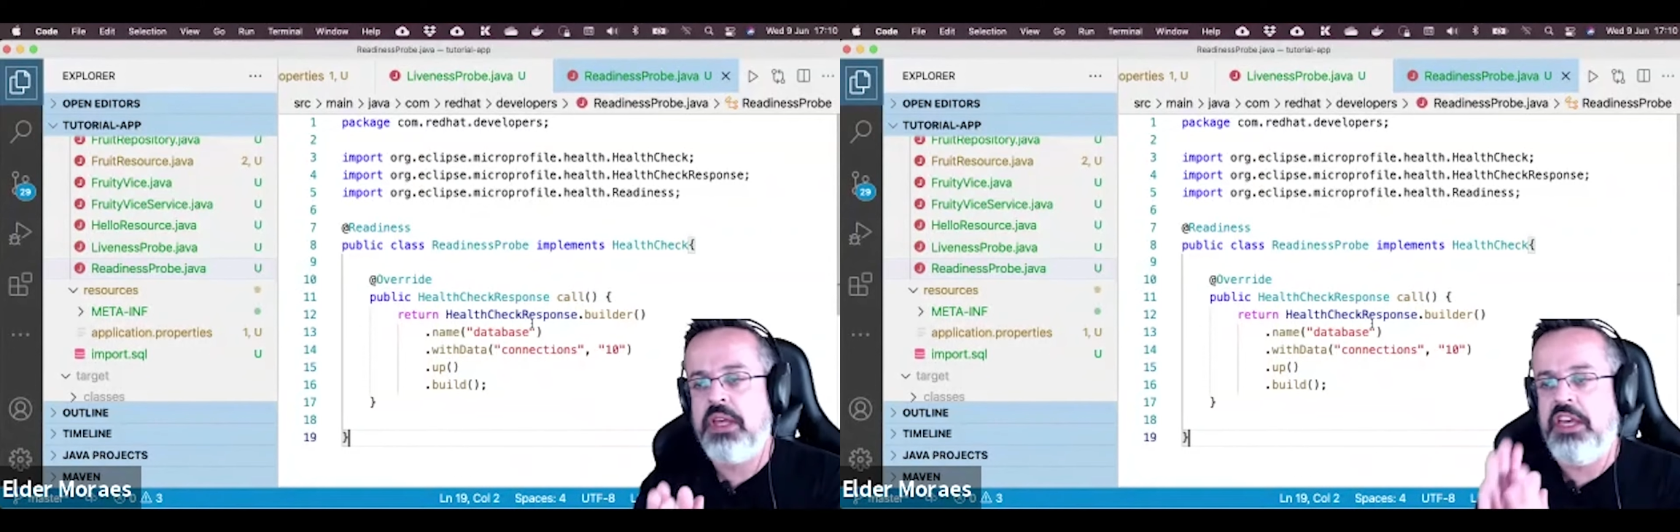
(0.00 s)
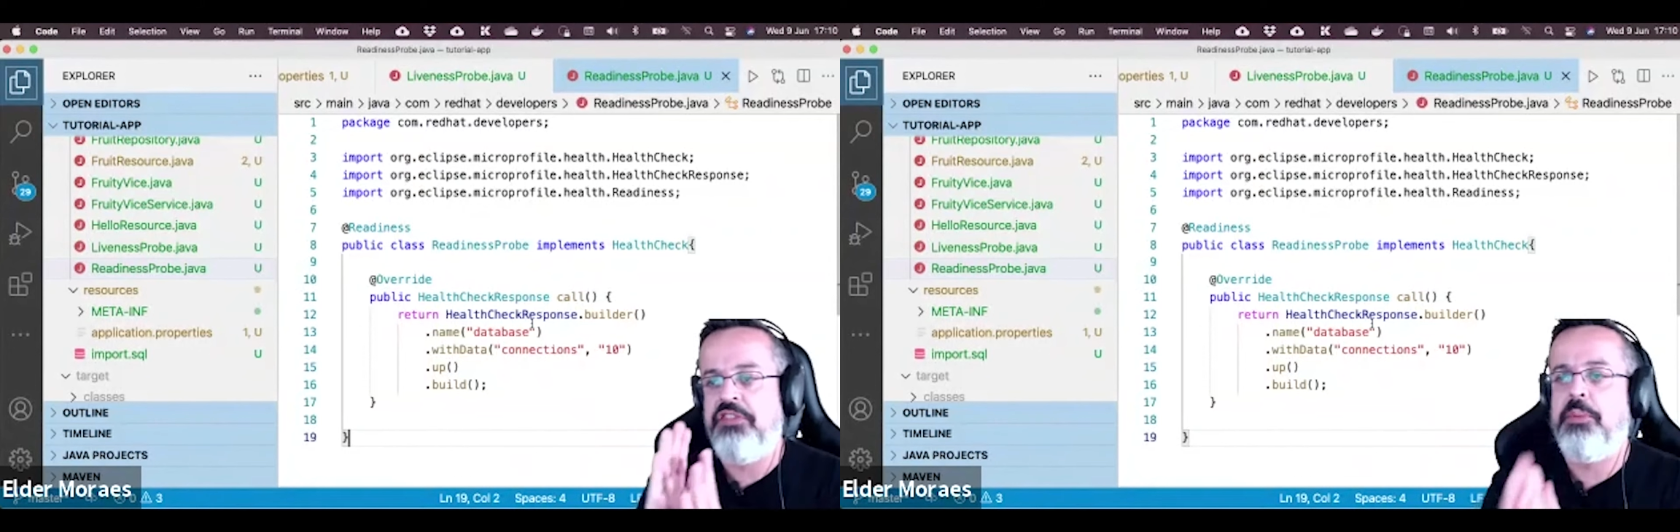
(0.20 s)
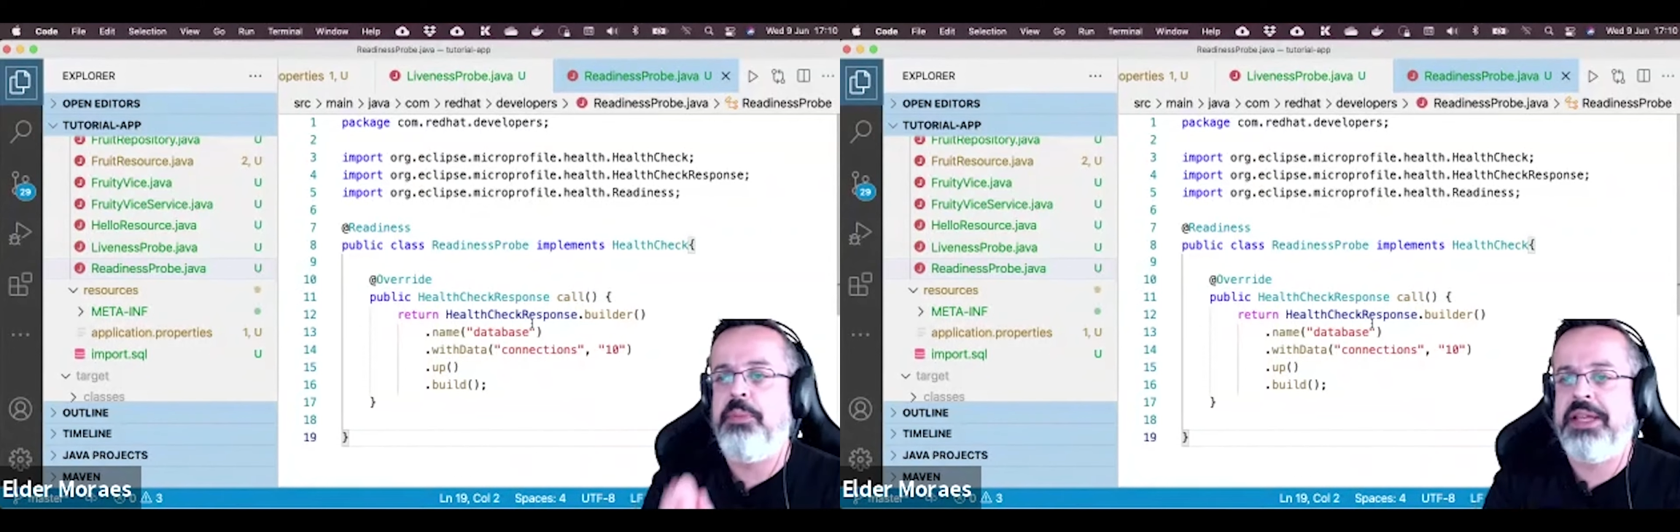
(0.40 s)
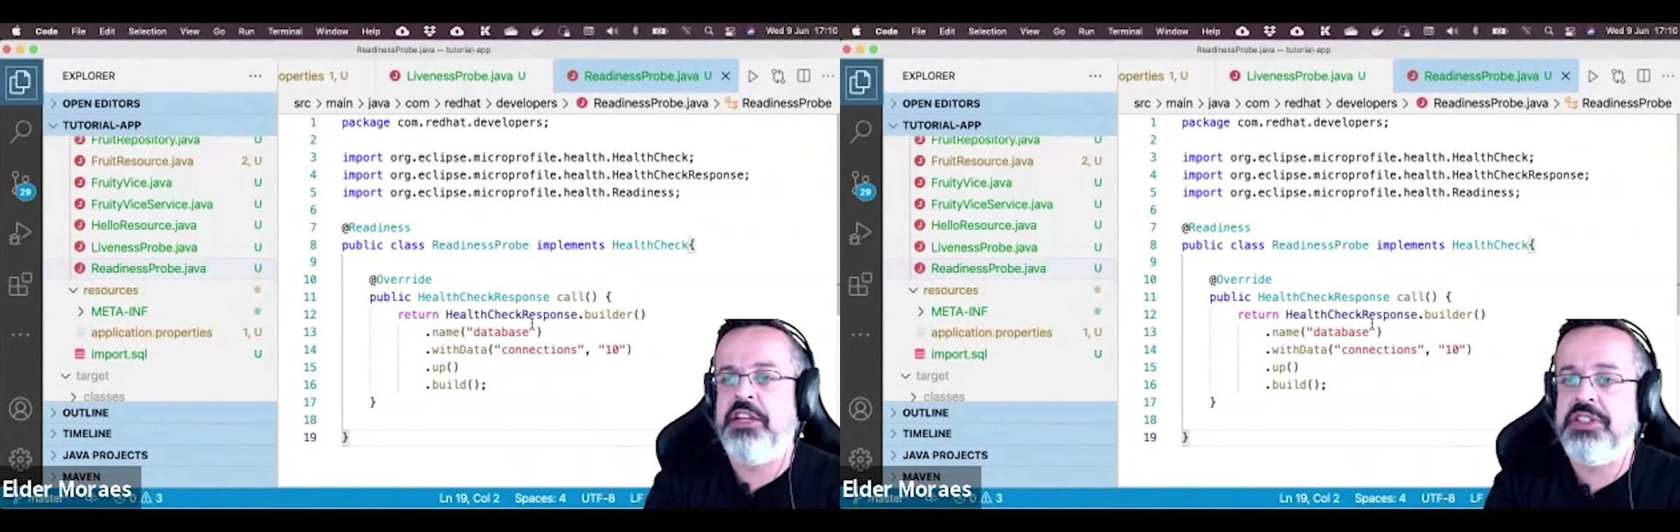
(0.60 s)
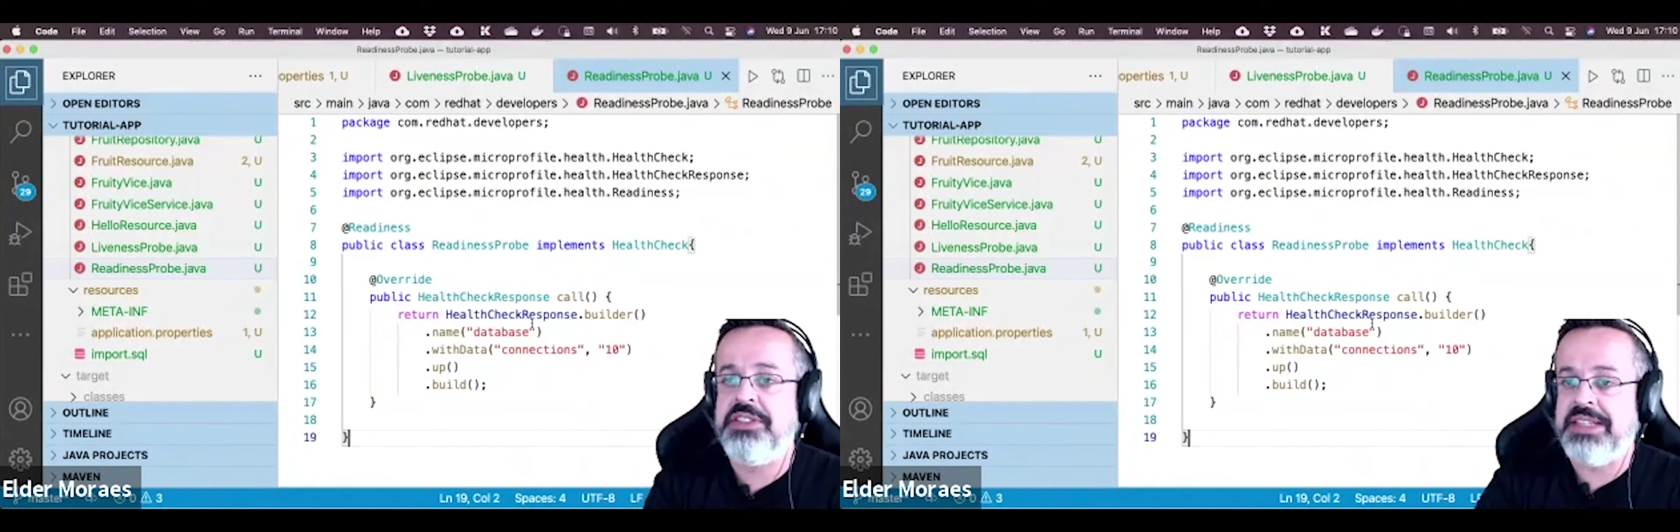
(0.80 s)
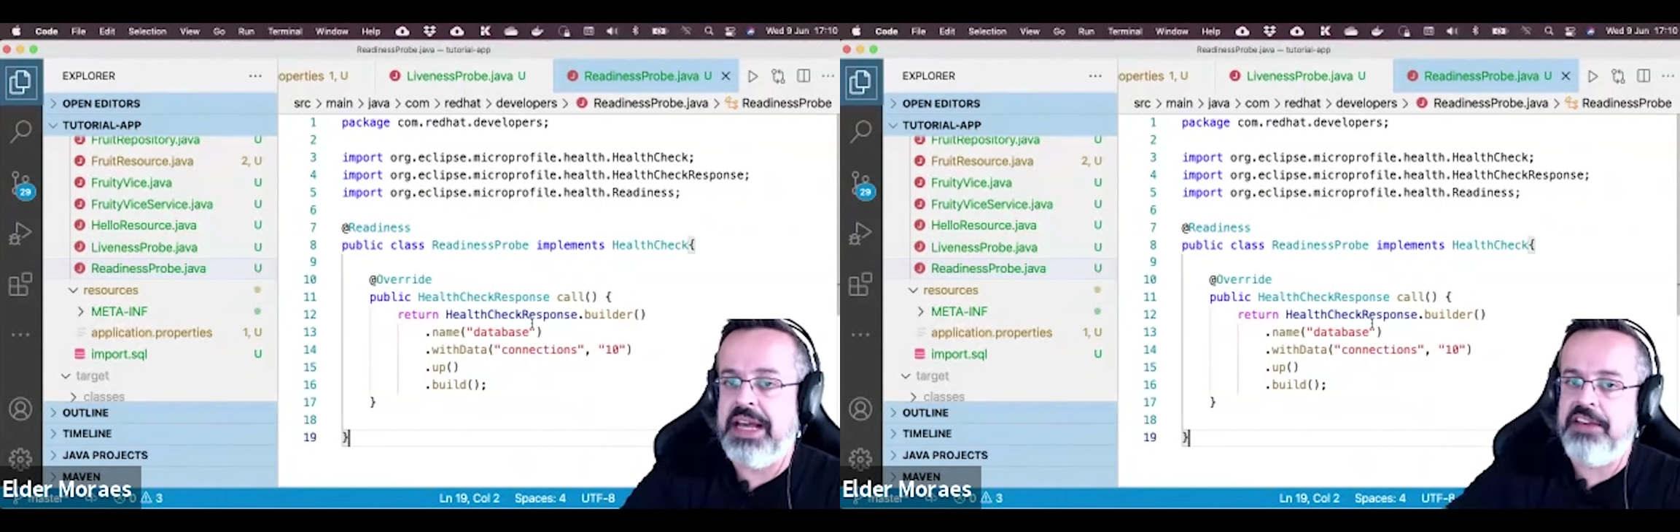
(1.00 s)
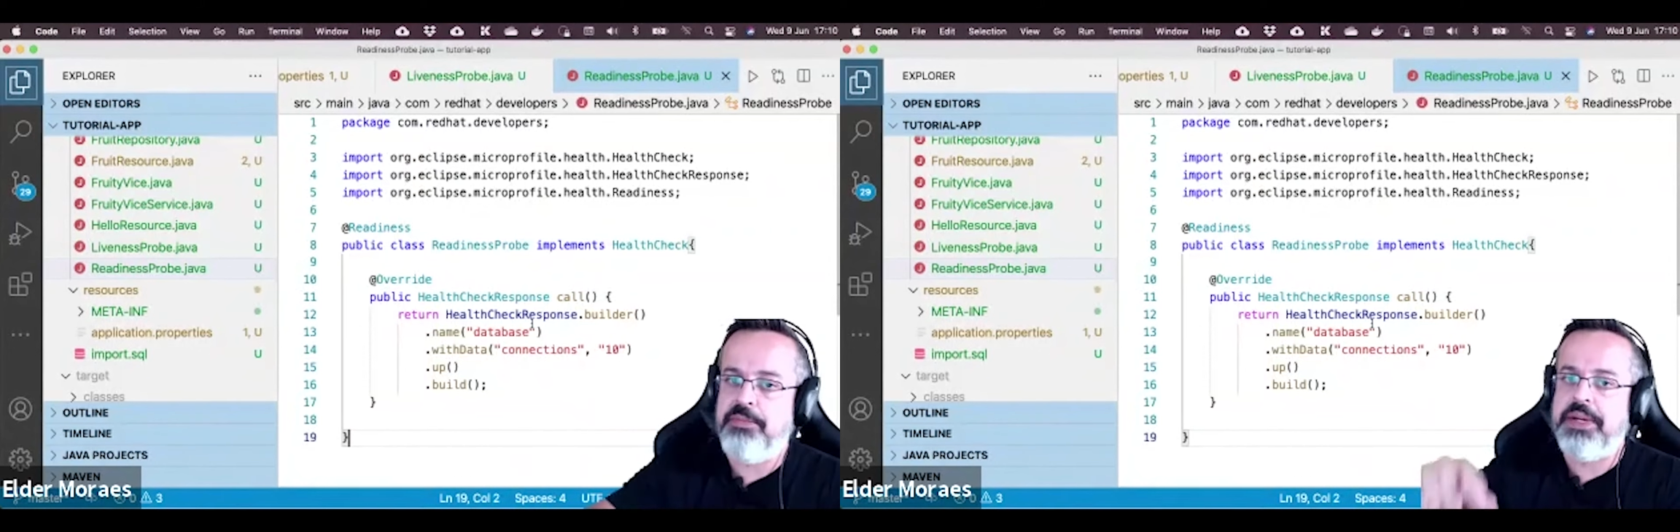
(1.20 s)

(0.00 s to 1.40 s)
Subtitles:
If your application is live,